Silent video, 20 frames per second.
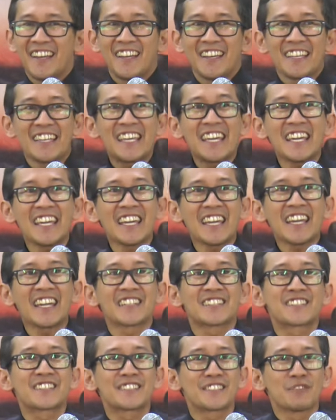He
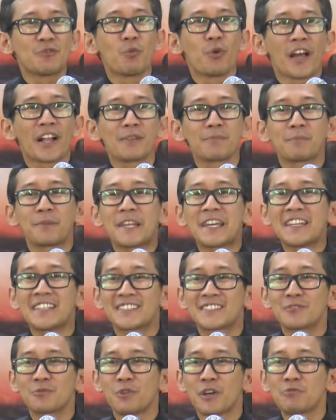is well
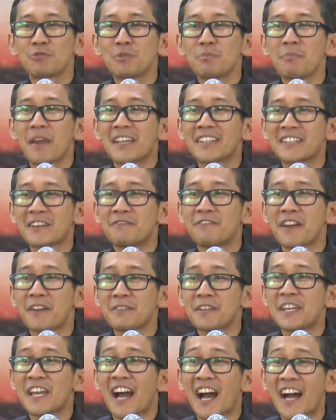pleased when we make the
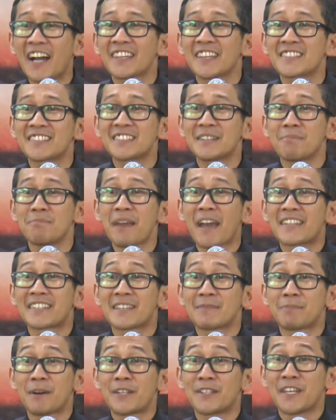very highest demands
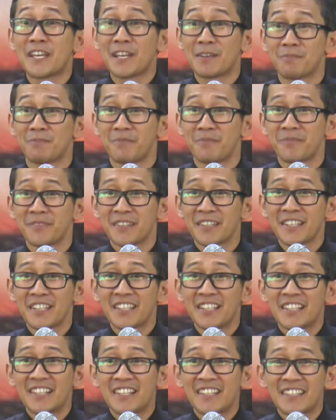upon Him,
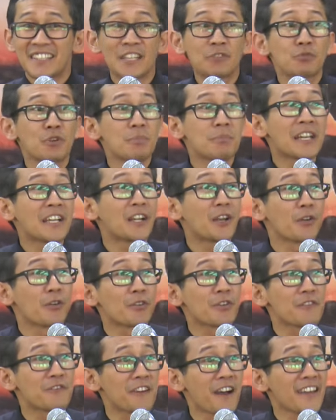that we may
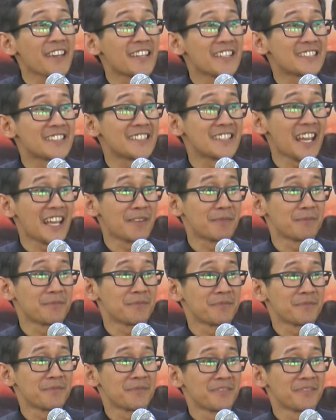glorify His name.